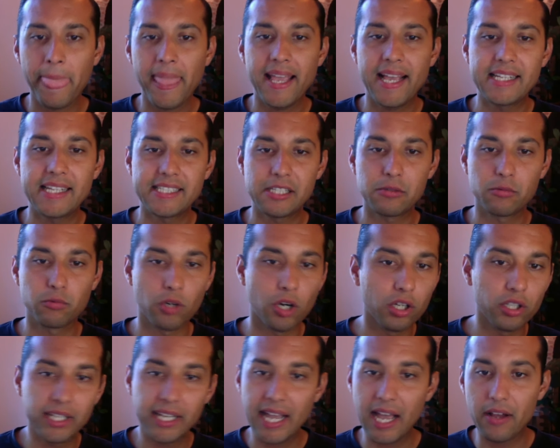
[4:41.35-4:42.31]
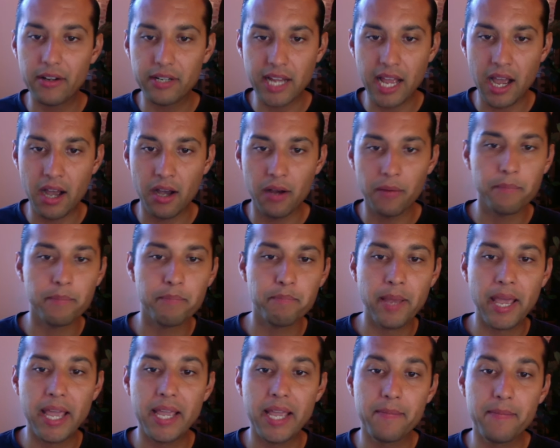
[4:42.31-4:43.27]
It says rolling out now.
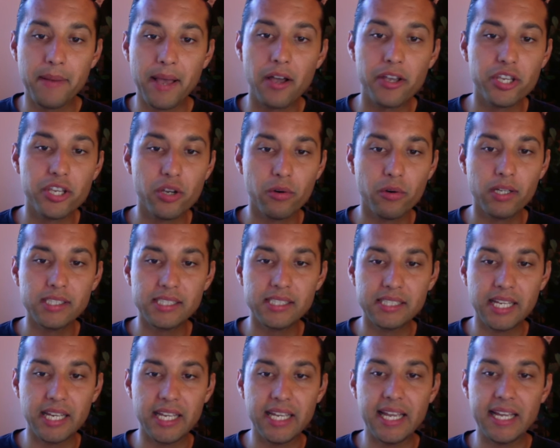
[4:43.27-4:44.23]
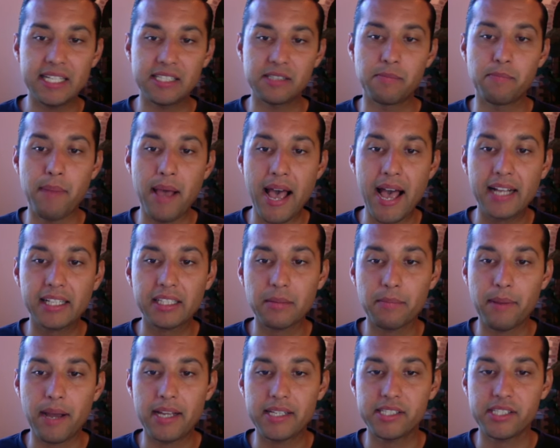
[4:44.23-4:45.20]
PayPal USD is backed
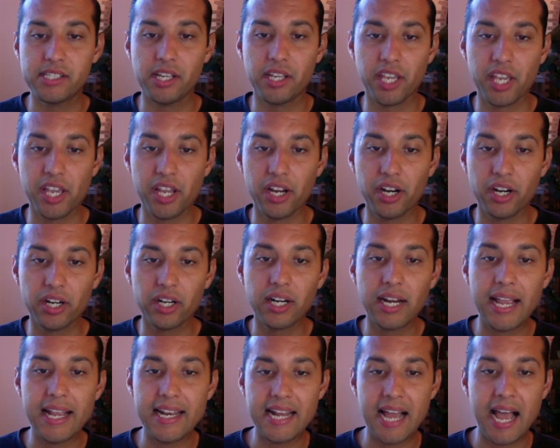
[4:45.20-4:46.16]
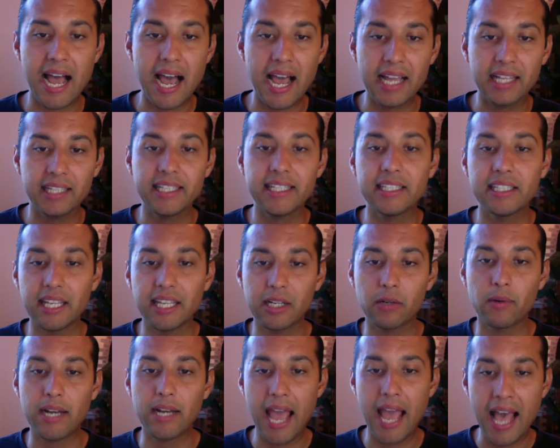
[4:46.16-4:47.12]
by secure and highly
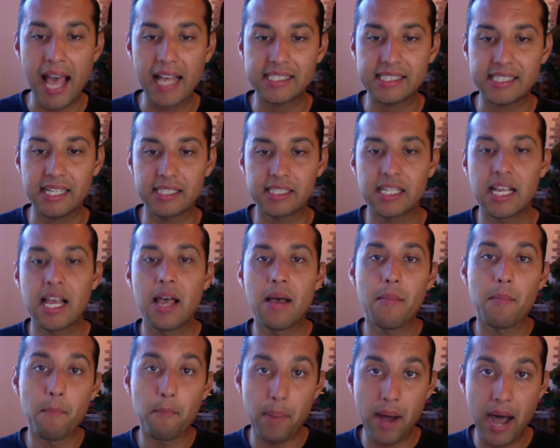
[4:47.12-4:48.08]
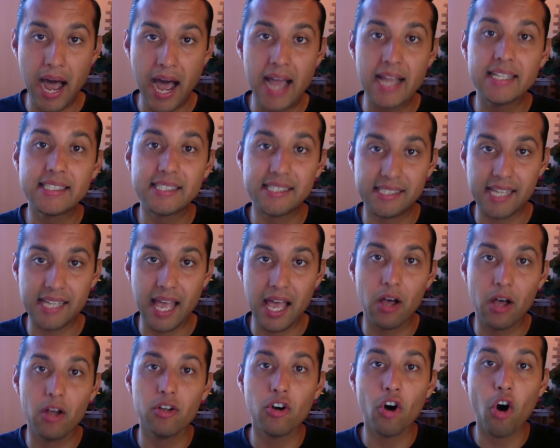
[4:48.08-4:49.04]
liquid assets. Buy,
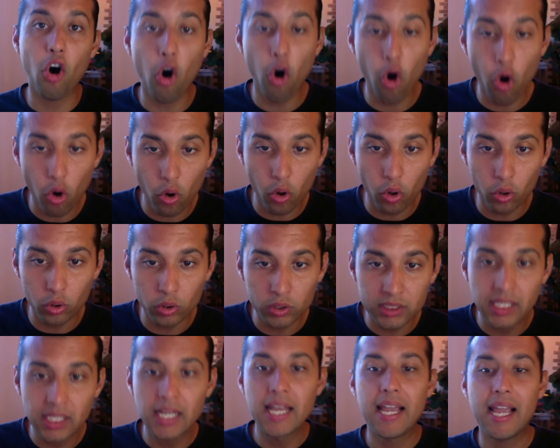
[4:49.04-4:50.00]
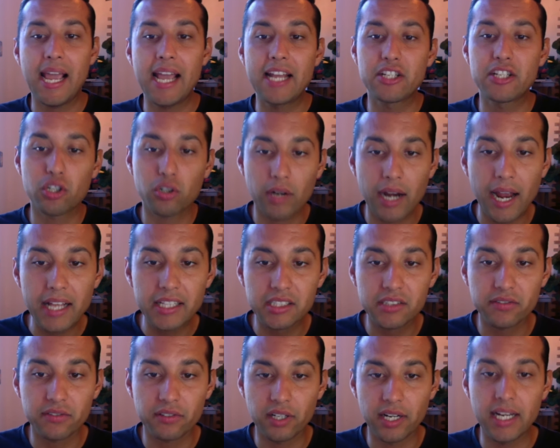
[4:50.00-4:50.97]
sell, hold, and
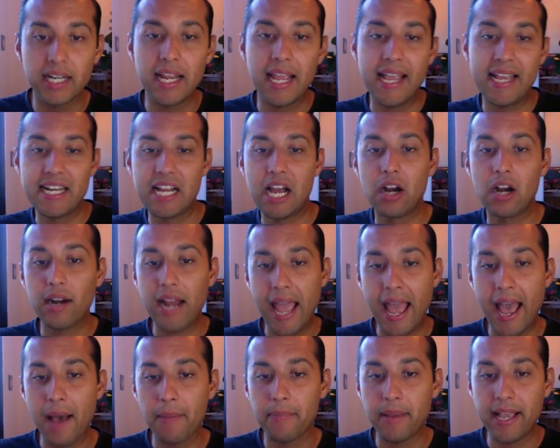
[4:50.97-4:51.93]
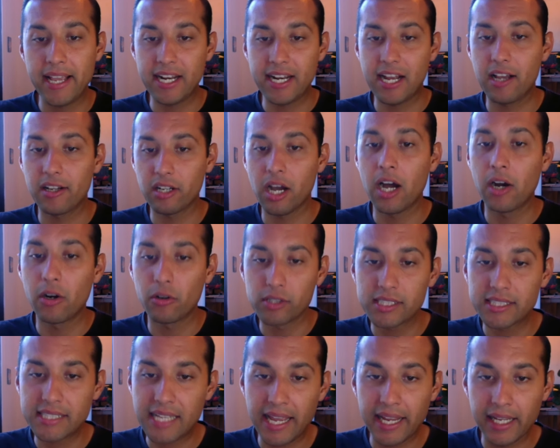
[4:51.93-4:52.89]
transfer it in our app and on our
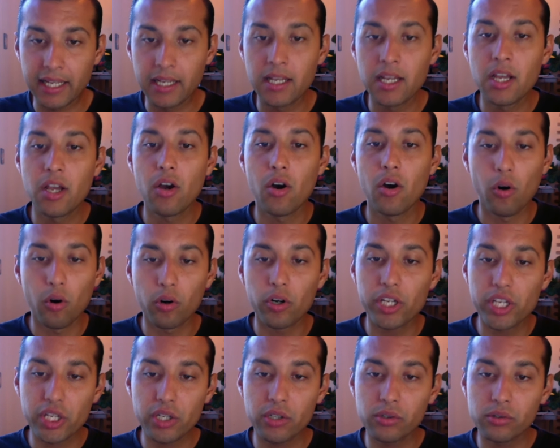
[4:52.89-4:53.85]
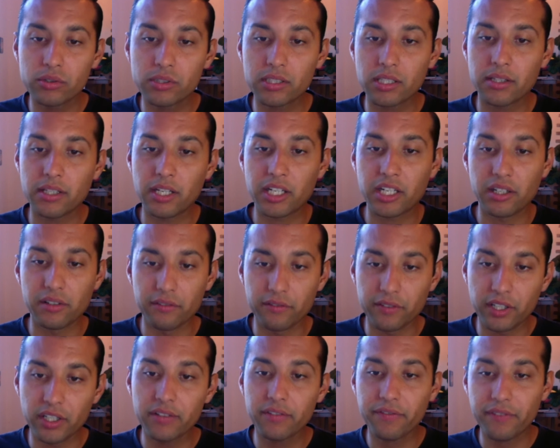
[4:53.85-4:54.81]
site. or use the
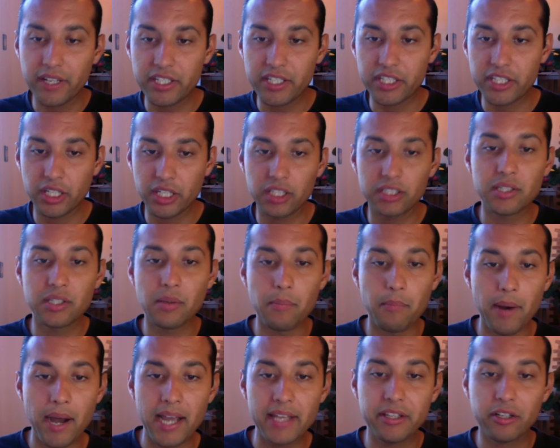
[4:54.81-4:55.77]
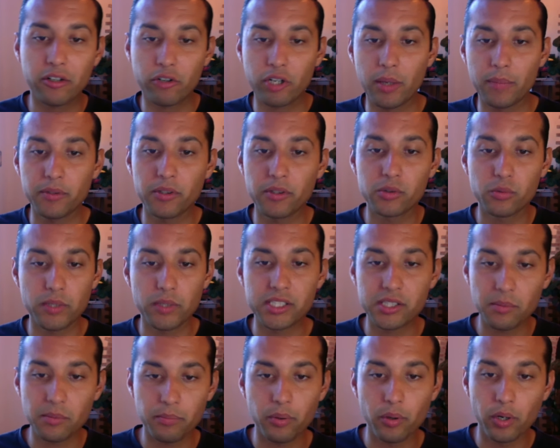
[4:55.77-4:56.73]
convert feature to buy the cryptos we
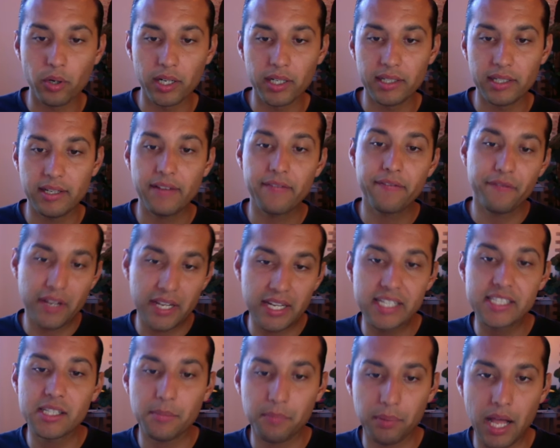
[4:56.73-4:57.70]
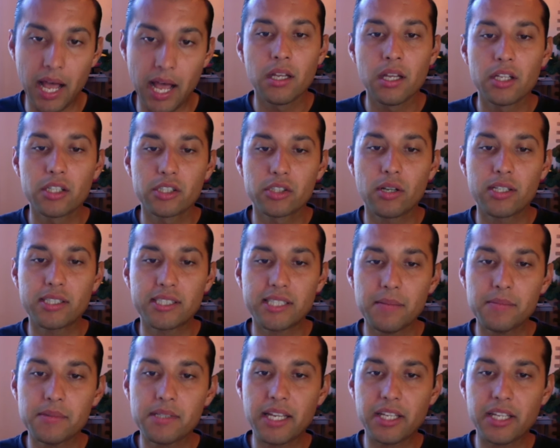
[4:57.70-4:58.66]
support. Fees apply. So it
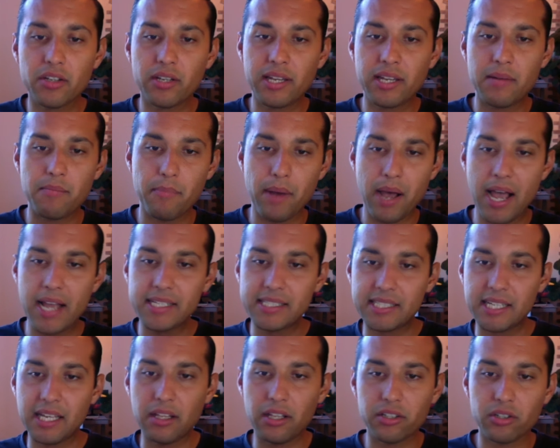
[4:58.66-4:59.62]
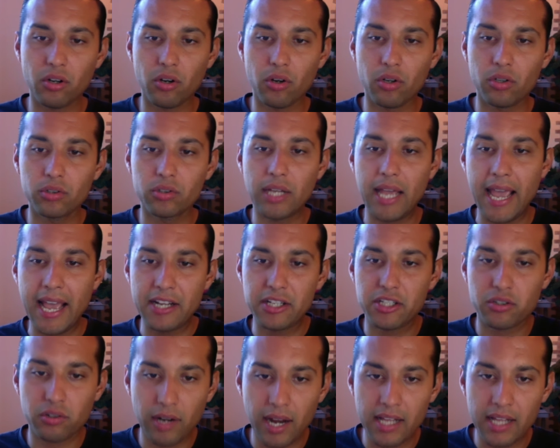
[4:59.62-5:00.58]
seems like you can buy, sell, and hold and
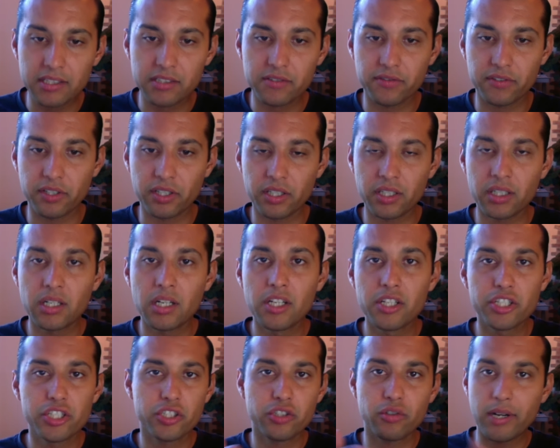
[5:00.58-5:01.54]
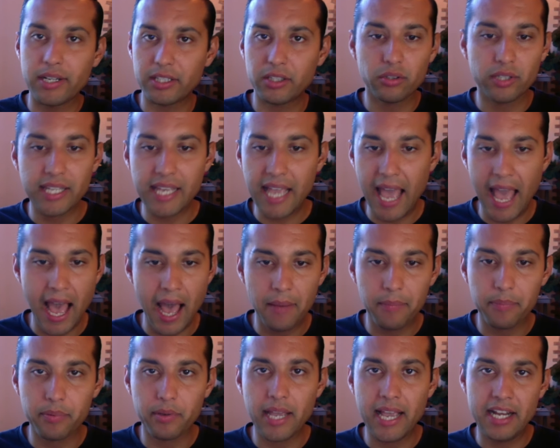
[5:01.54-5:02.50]
transfer straight through the
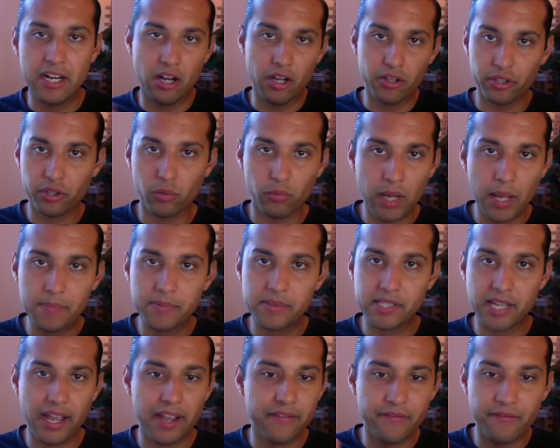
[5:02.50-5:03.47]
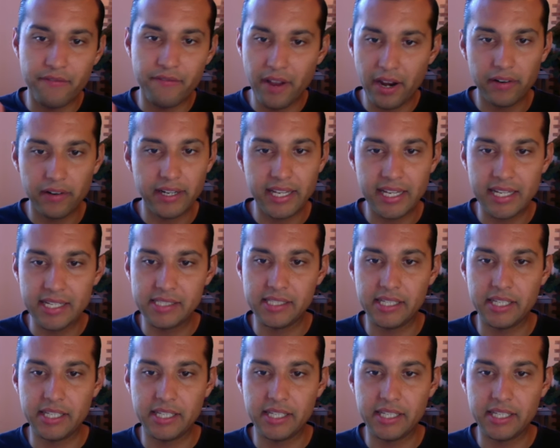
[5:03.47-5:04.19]
app and on their website. Very easy.